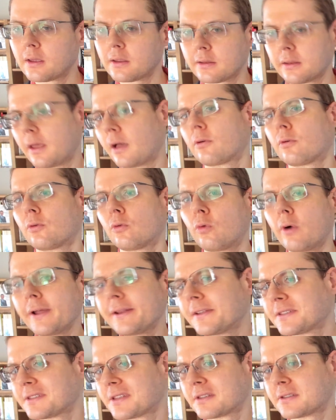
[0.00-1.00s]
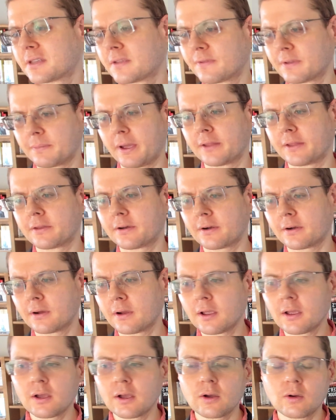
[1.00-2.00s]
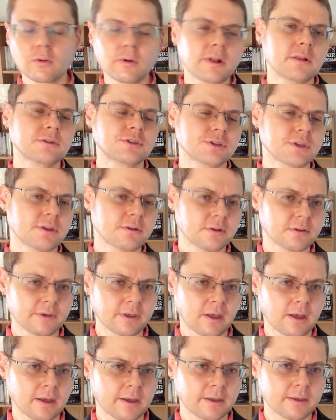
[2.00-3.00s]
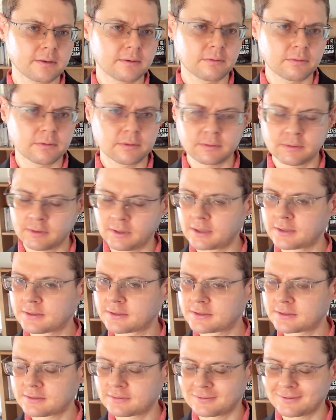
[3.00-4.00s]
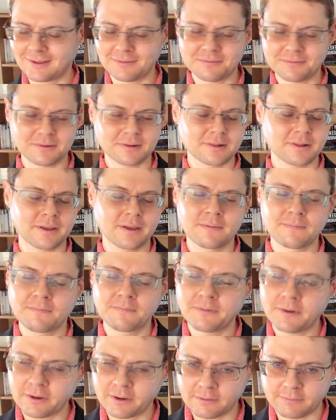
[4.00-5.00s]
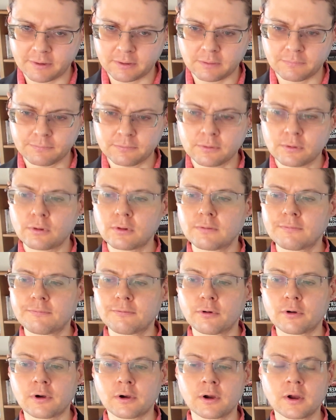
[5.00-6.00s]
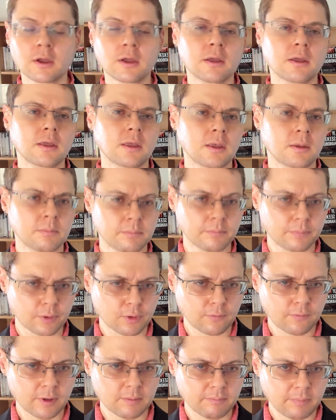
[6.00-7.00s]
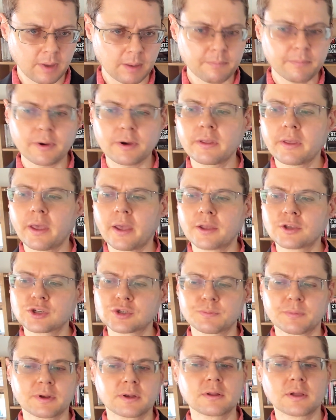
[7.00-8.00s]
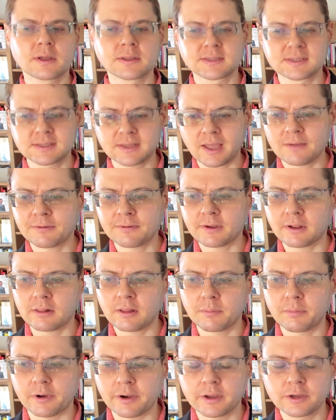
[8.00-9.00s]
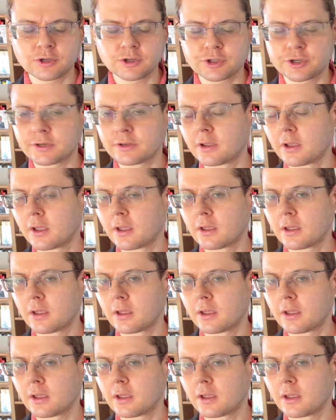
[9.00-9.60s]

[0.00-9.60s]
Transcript: Now, why does this even matter? Well, generative AI is definitely a very effective tool for improving member engagement and staff collaboration,